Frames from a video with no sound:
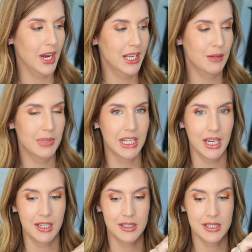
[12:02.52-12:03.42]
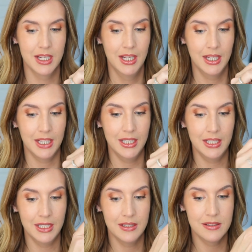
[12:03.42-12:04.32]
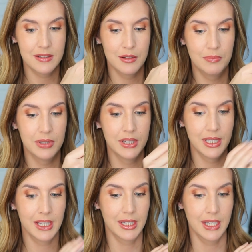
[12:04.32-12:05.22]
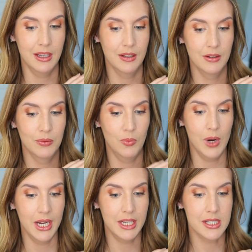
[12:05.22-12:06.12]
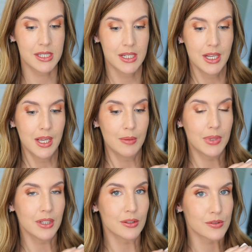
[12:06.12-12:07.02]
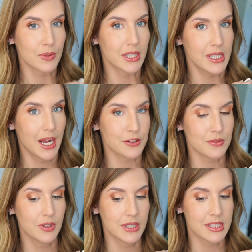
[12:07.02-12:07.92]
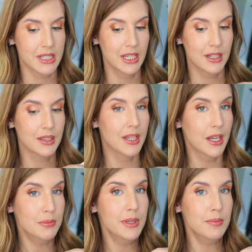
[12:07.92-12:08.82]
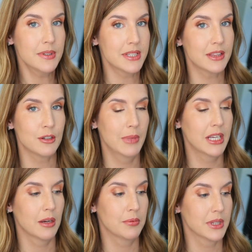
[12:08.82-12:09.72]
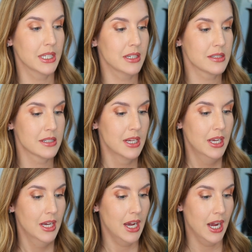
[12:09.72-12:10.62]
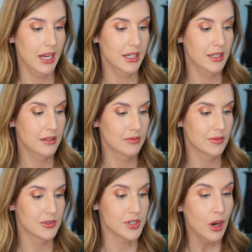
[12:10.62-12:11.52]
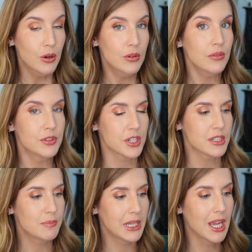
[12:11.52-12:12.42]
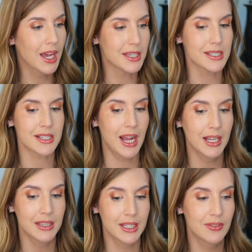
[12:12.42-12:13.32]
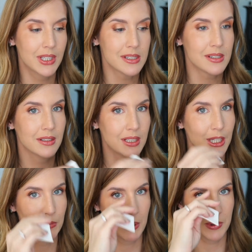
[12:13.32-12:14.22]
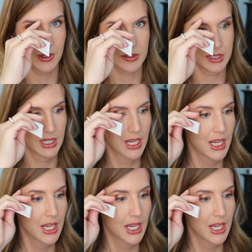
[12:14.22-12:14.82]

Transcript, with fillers: white because it is completely white, but it looks really natural on the skin. A lot of people set their makeup with this. I don't just because I leave it in my purse.